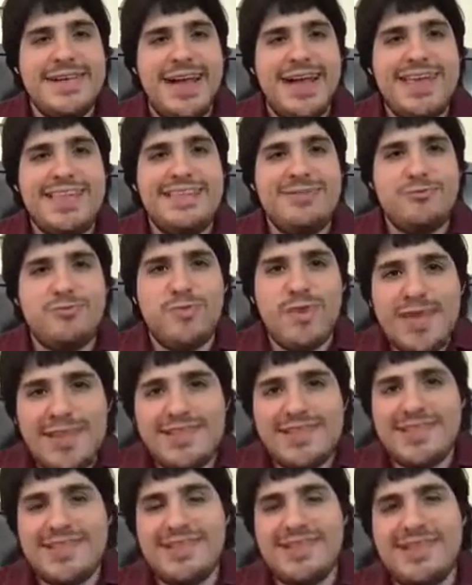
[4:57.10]
I
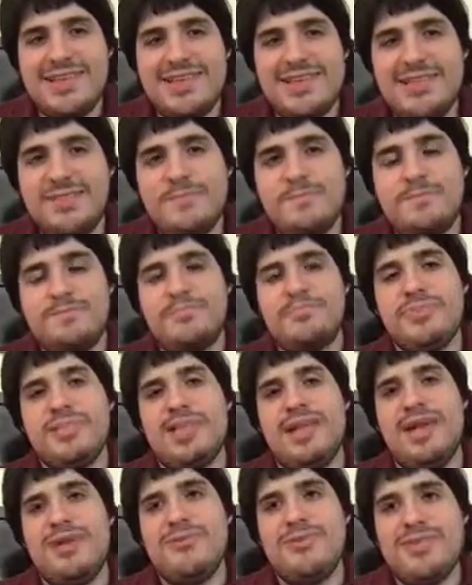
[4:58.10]
really did
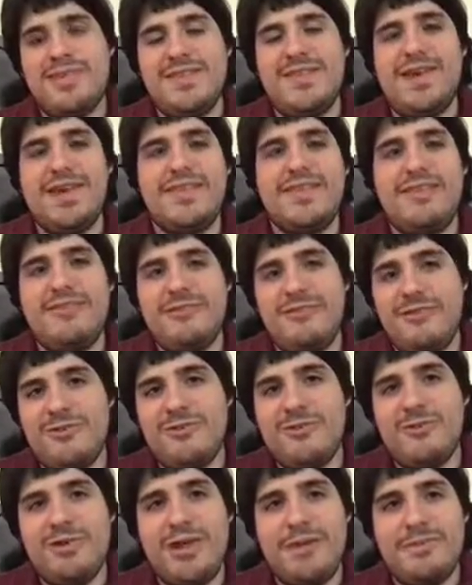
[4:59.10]
I really liked the
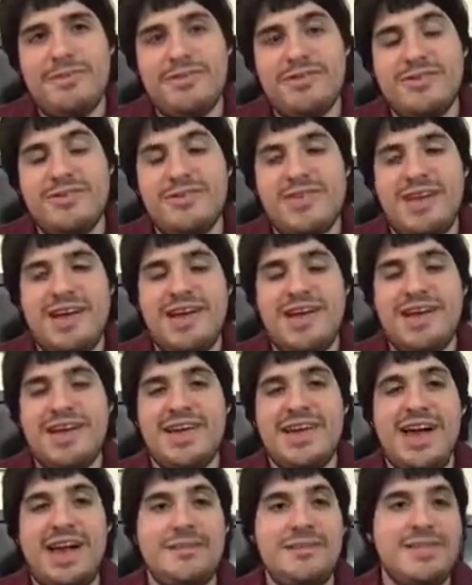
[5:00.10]
first three episodes.
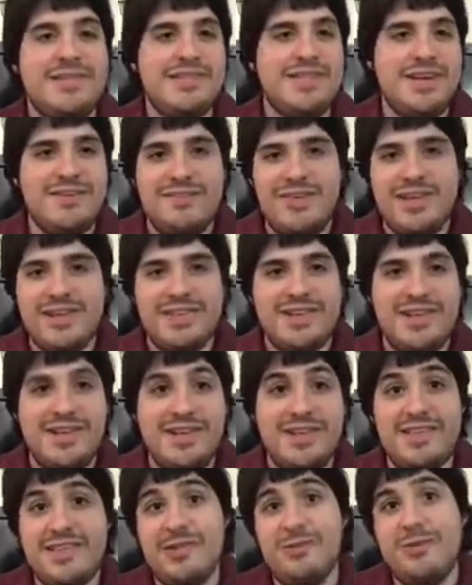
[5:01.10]
It got me definitely
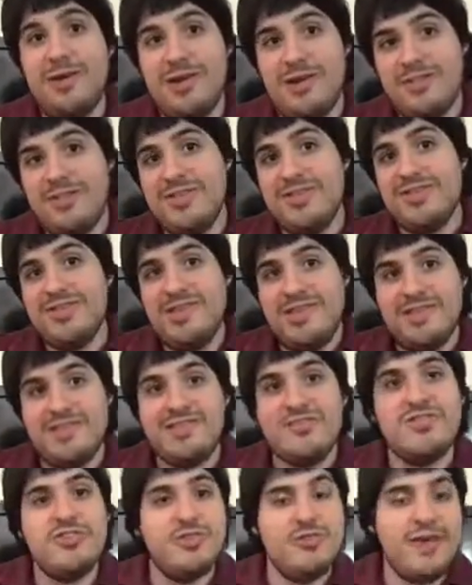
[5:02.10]
excited to see where the
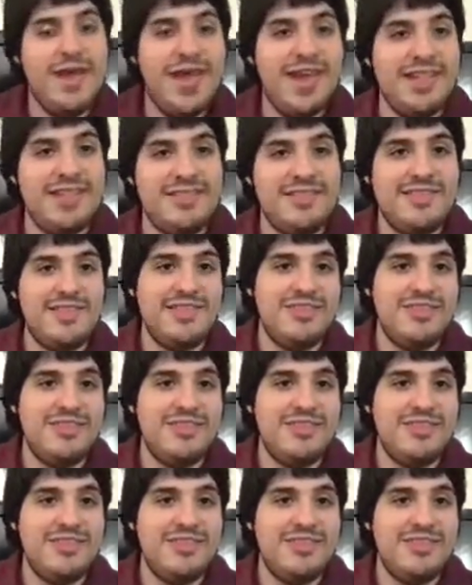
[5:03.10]
season two heads